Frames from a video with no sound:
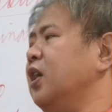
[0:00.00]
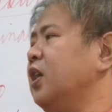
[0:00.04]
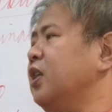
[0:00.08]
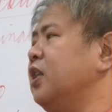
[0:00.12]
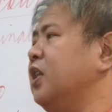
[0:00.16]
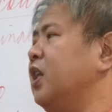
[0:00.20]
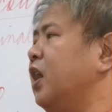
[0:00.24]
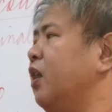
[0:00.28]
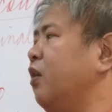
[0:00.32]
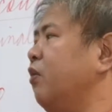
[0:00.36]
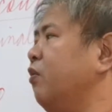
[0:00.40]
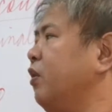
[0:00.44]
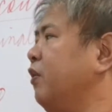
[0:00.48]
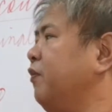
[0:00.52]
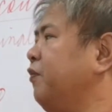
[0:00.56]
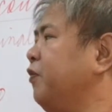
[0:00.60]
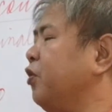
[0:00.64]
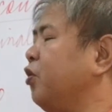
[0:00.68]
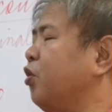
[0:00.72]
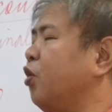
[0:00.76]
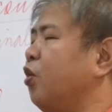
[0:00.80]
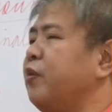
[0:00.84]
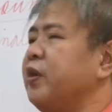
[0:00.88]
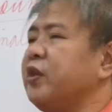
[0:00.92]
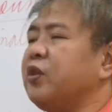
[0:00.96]
Now, if
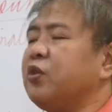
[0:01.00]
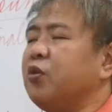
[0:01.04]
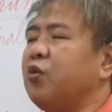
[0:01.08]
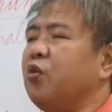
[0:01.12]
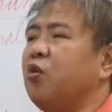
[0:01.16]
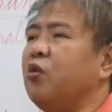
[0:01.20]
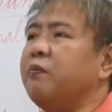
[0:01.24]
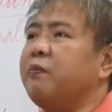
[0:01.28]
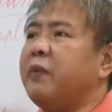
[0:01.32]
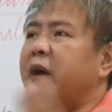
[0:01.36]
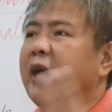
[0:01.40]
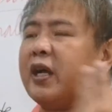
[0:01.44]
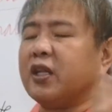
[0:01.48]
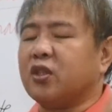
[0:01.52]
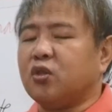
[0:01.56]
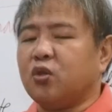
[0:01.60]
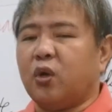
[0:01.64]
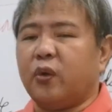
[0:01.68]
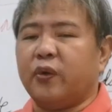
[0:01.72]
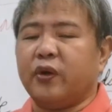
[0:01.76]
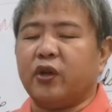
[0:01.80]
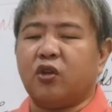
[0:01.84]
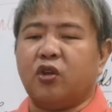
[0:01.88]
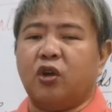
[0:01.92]
you're going to go back to our